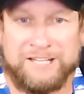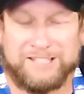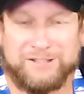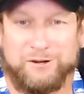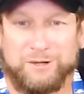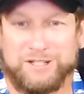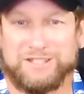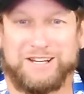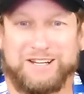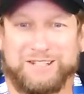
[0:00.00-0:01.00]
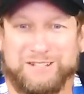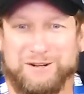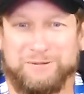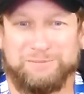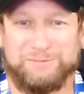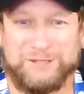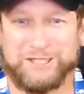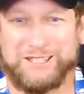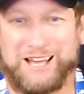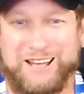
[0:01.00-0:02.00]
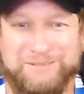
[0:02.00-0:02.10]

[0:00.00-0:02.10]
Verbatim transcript: that's all we discussed, though, just that.